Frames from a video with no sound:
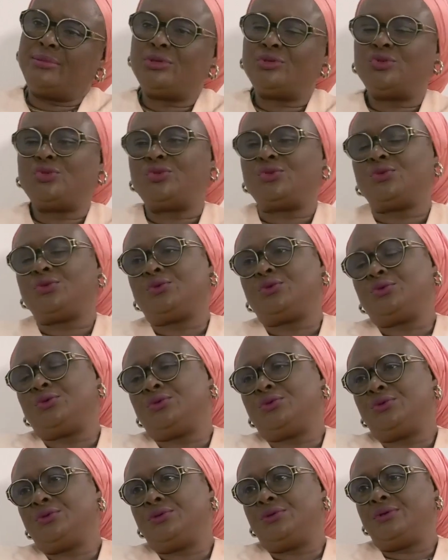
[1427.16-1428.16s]
able
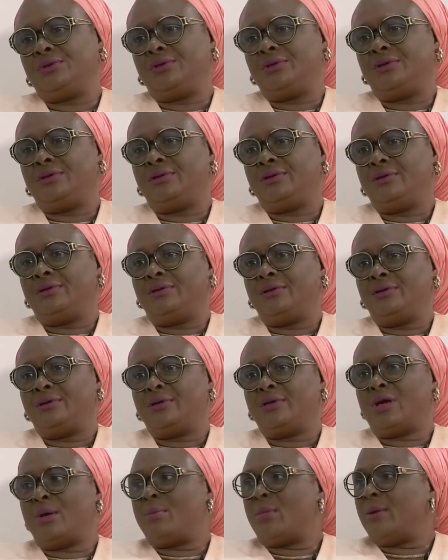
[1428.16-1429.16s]
to
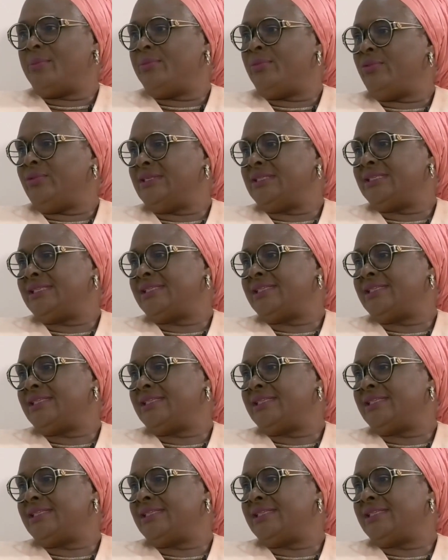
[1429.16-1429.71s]
come up with